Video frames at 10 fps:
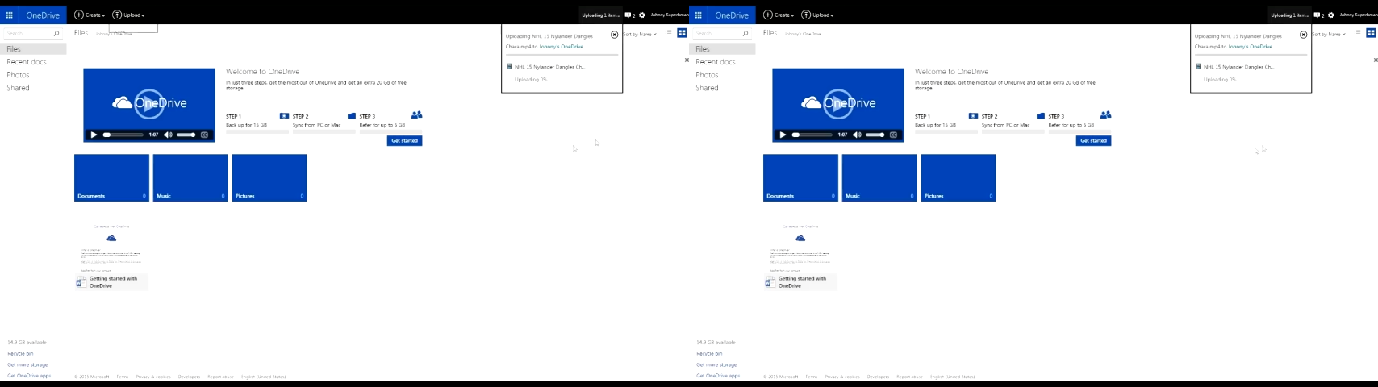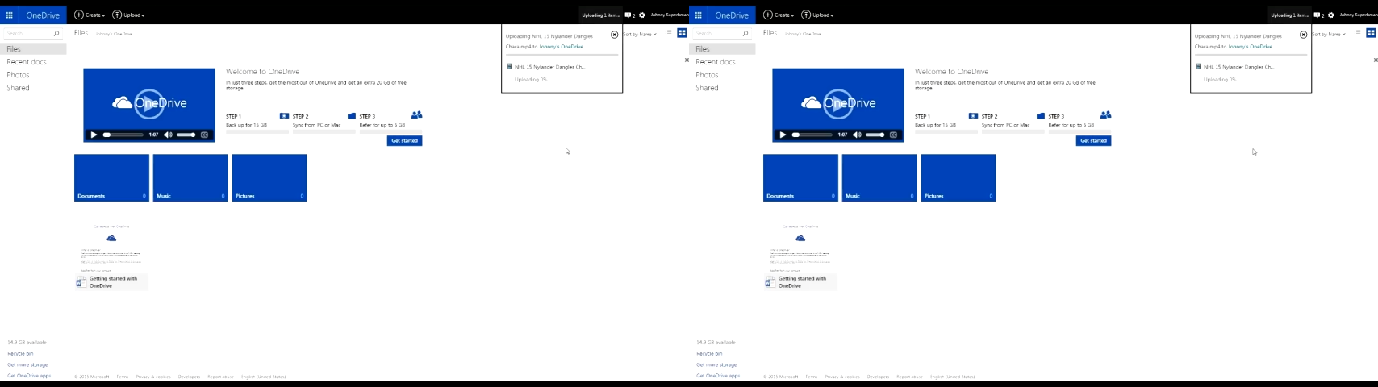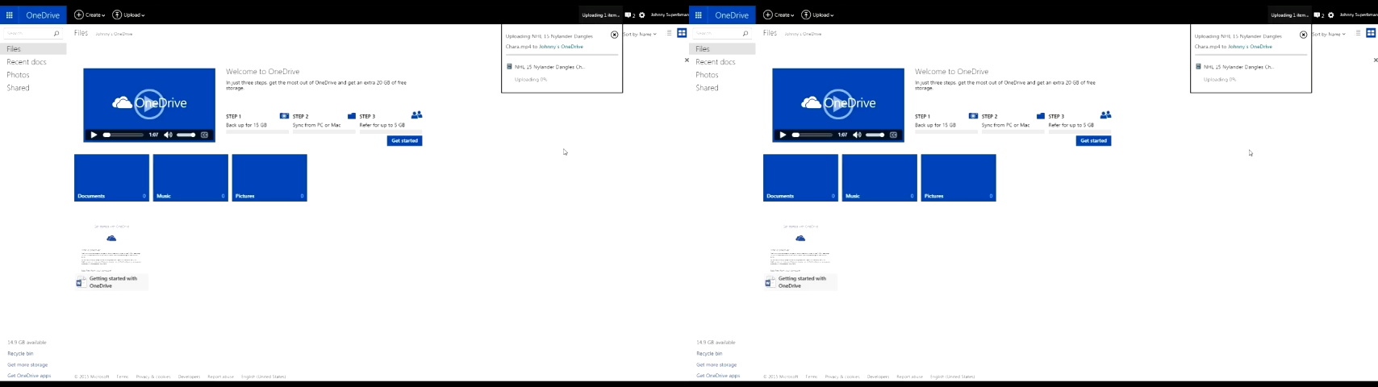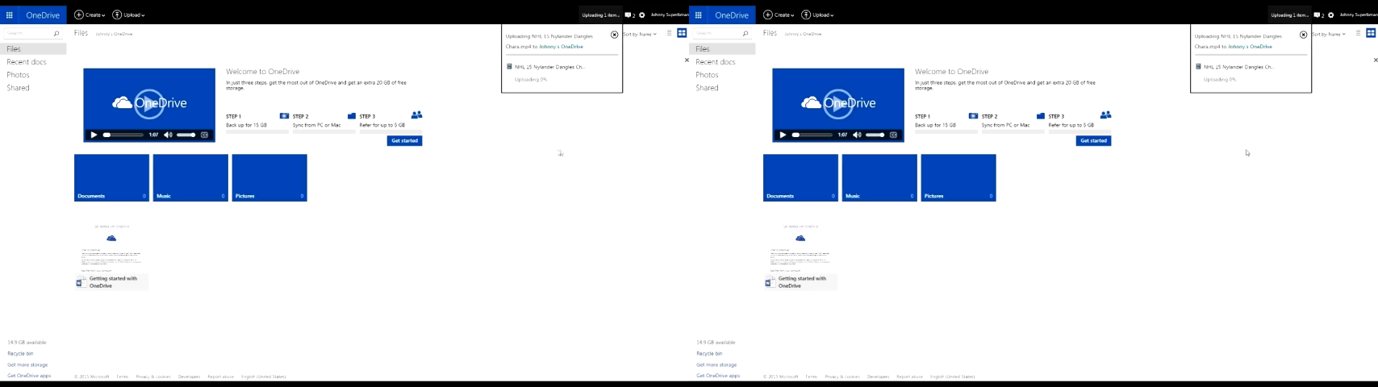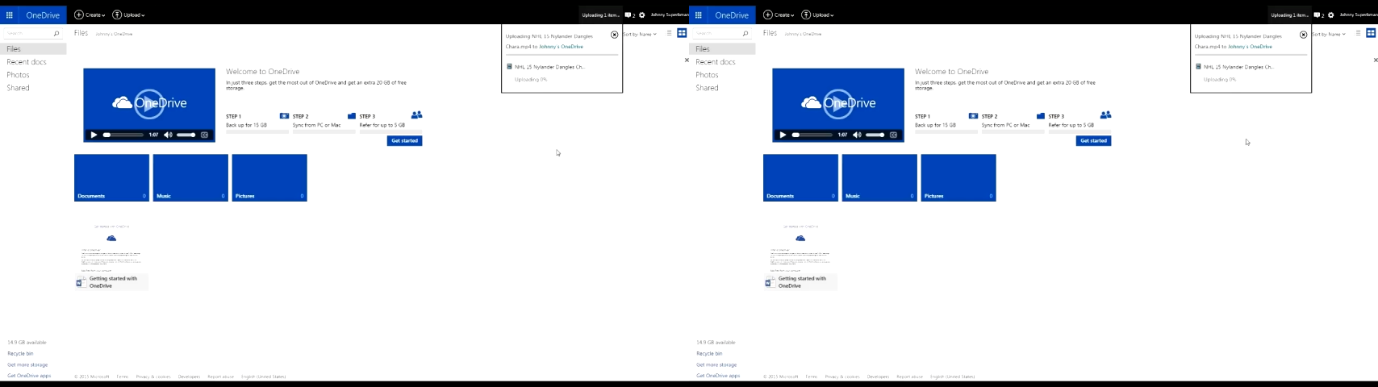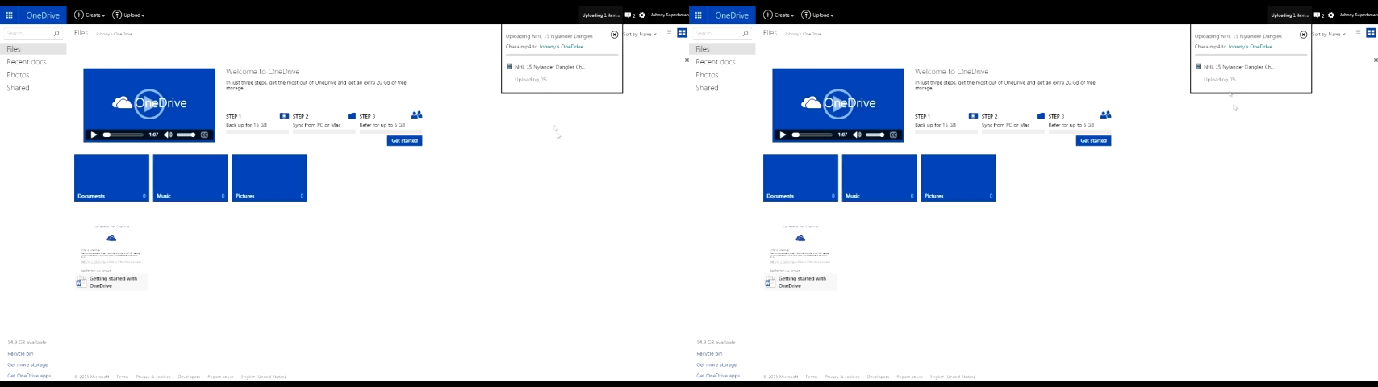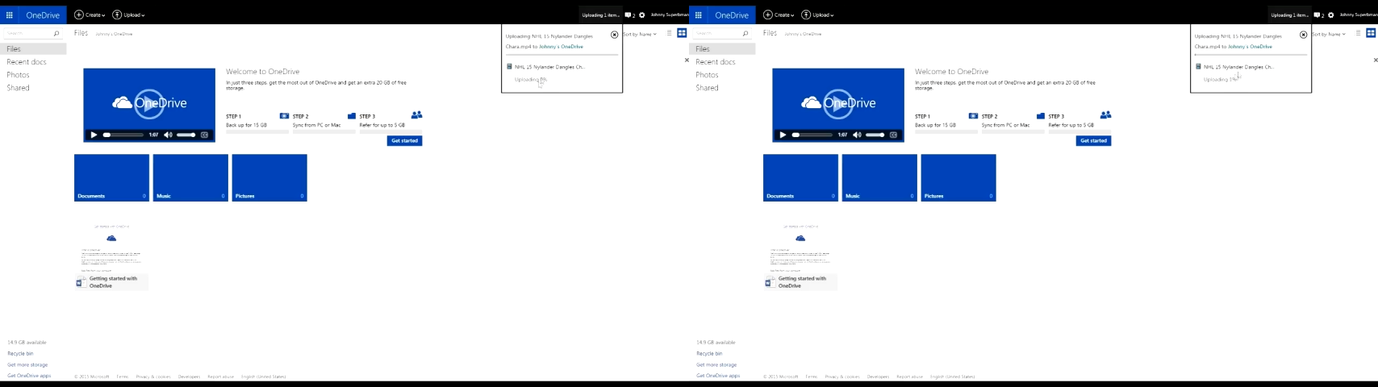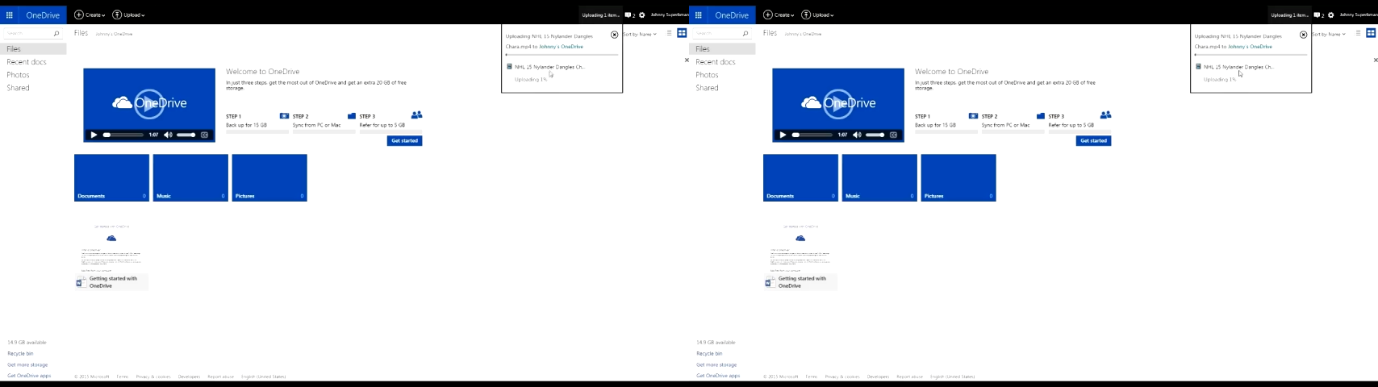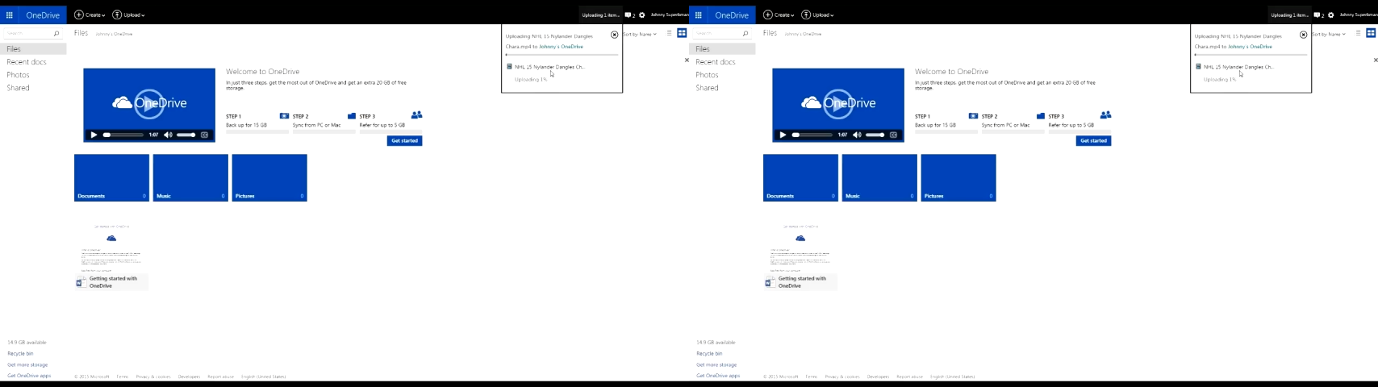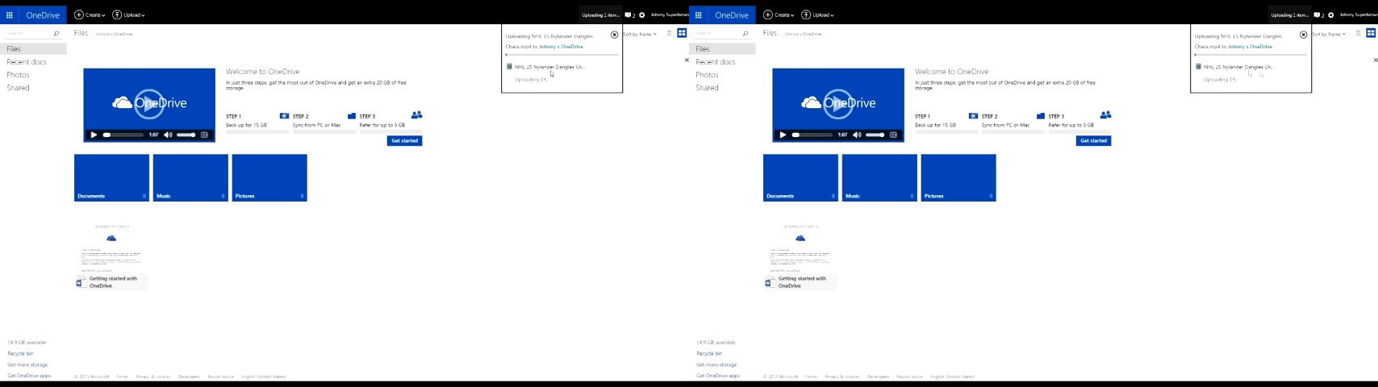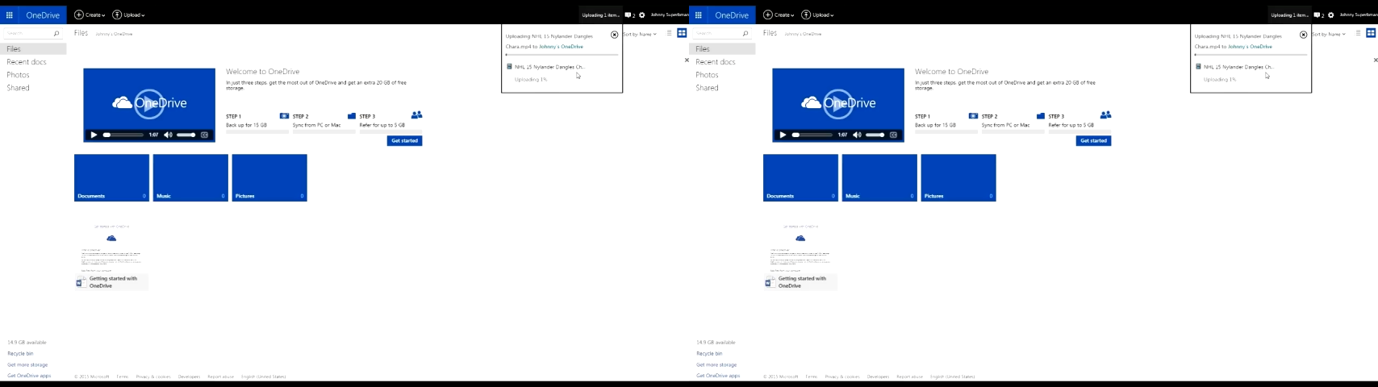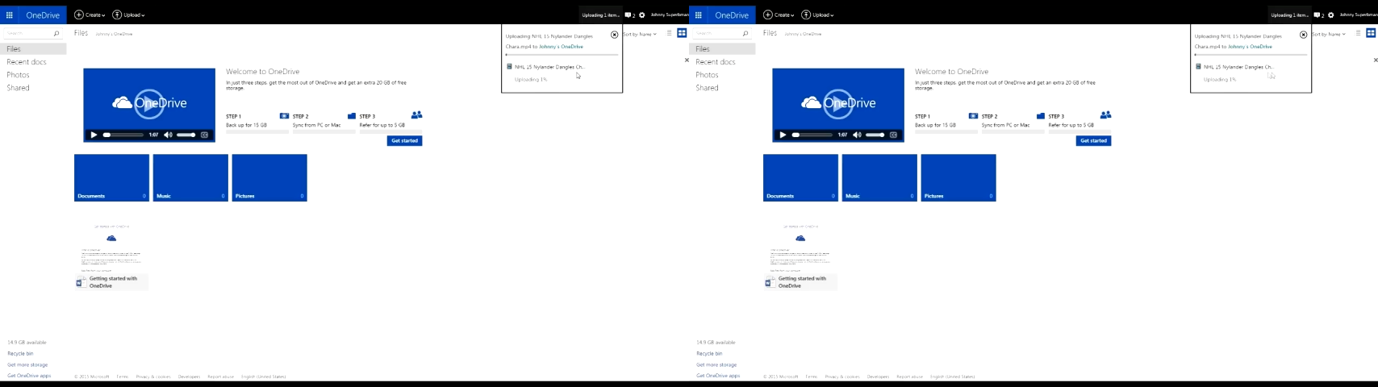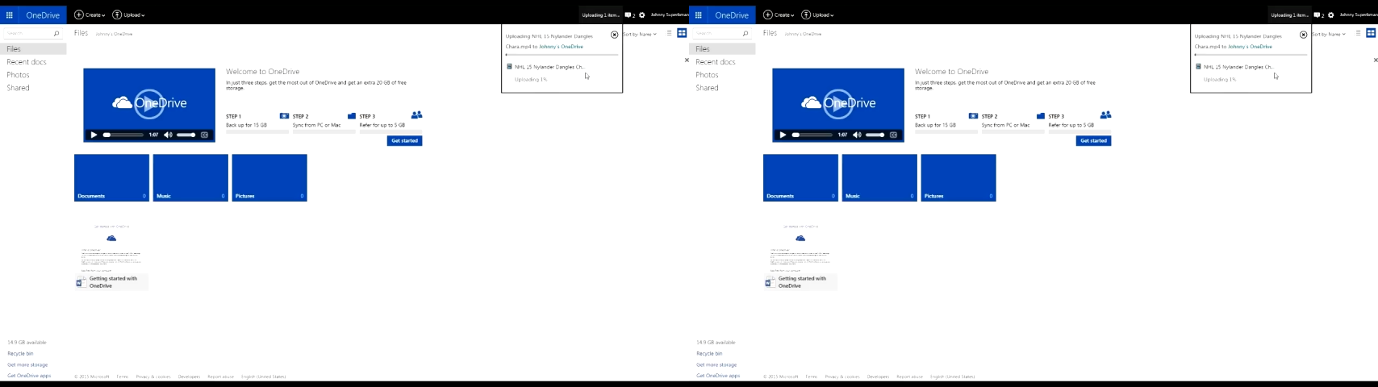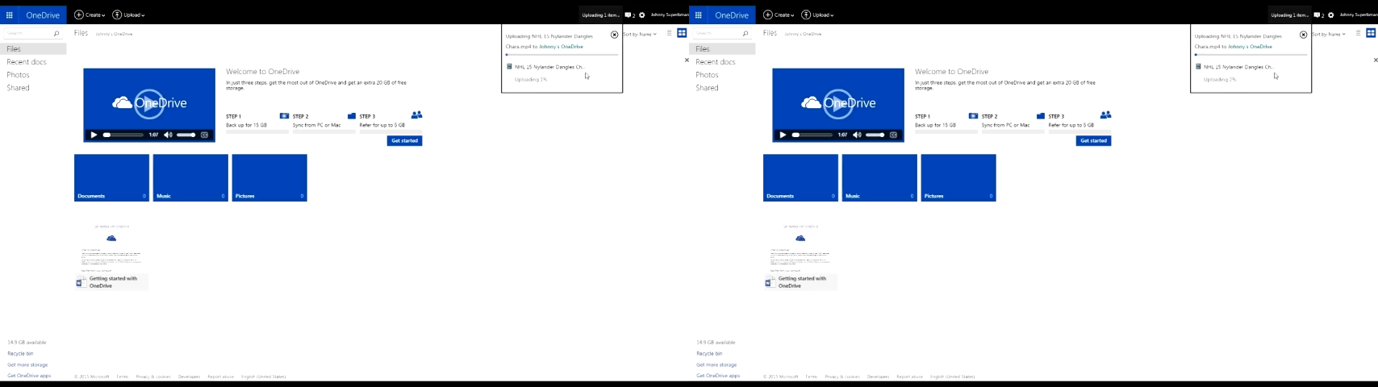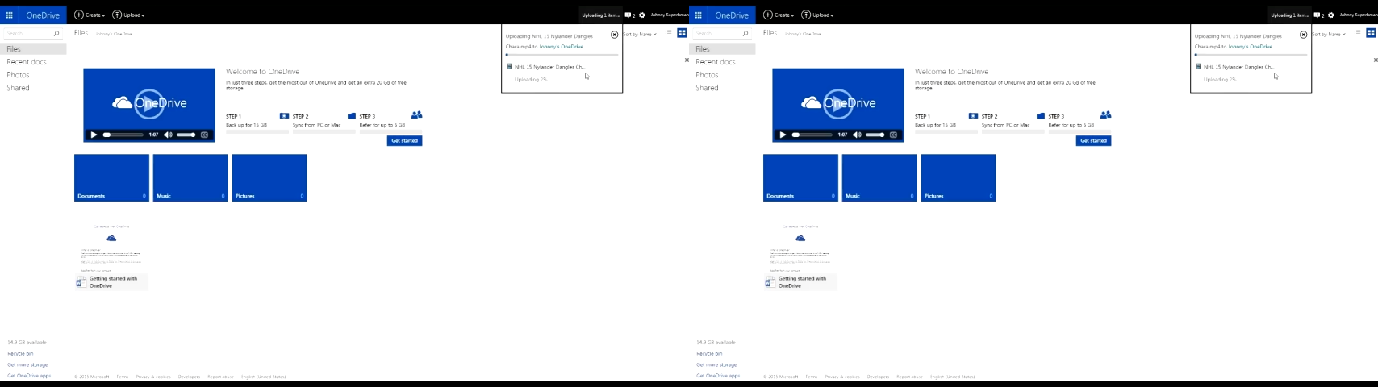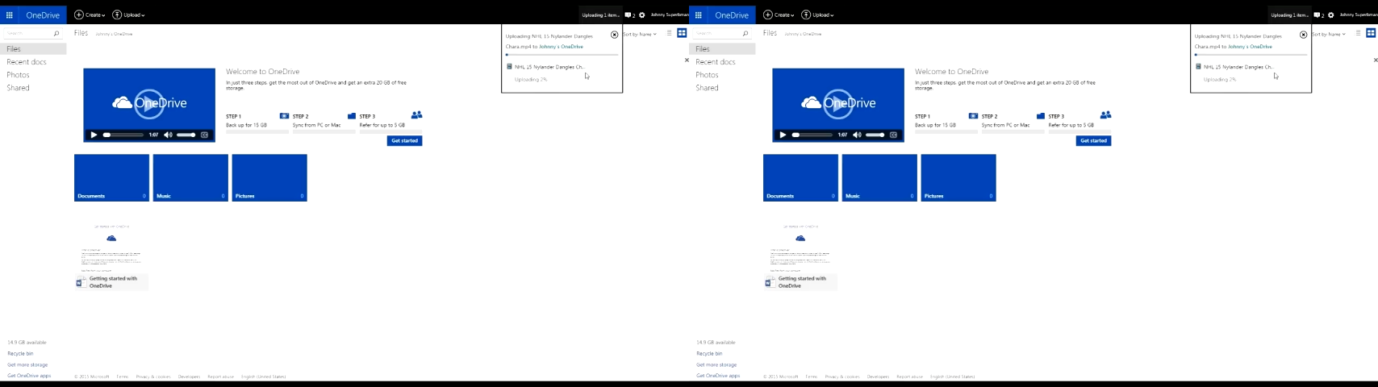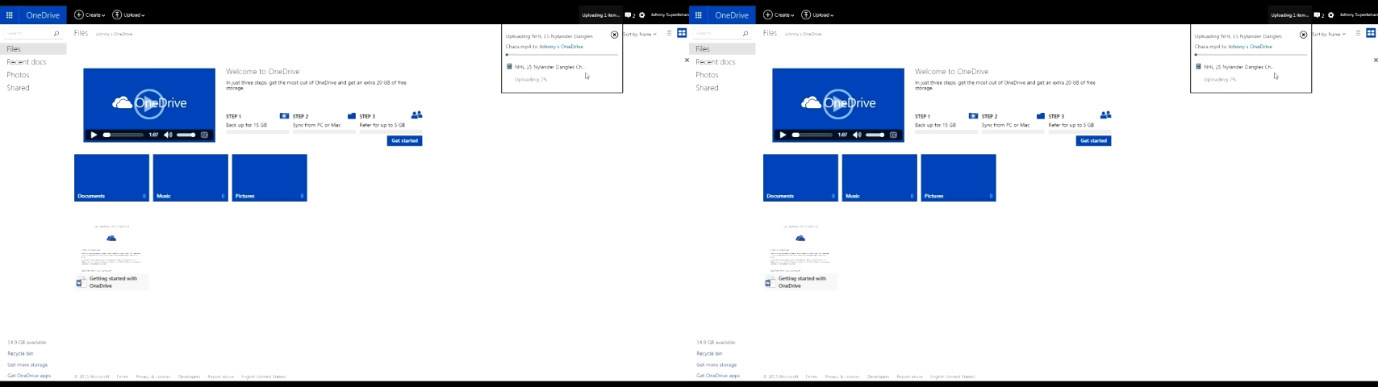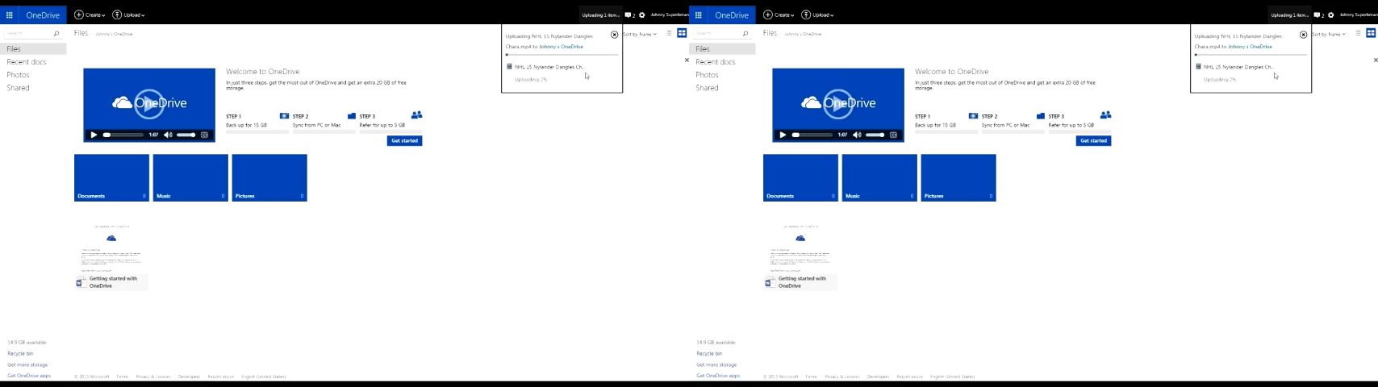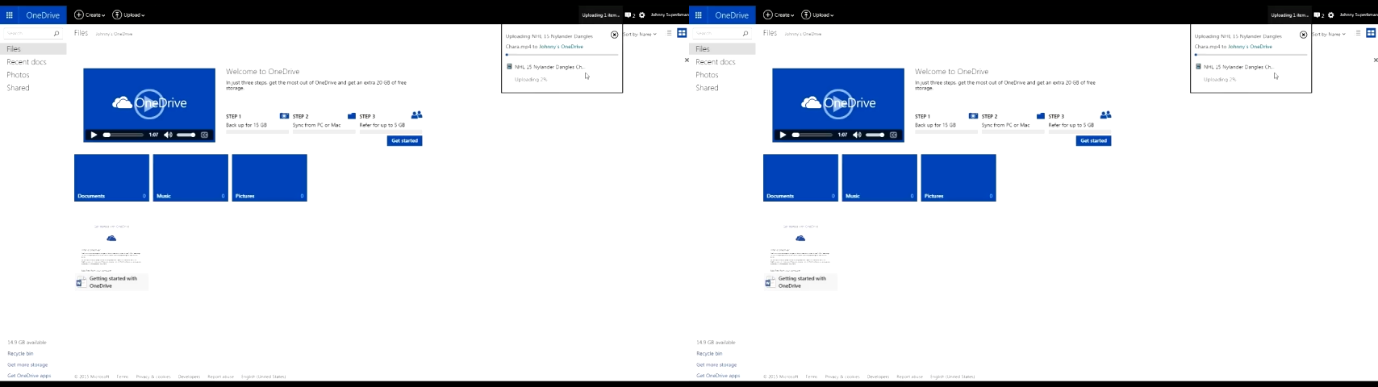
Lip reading: (no speaker visible)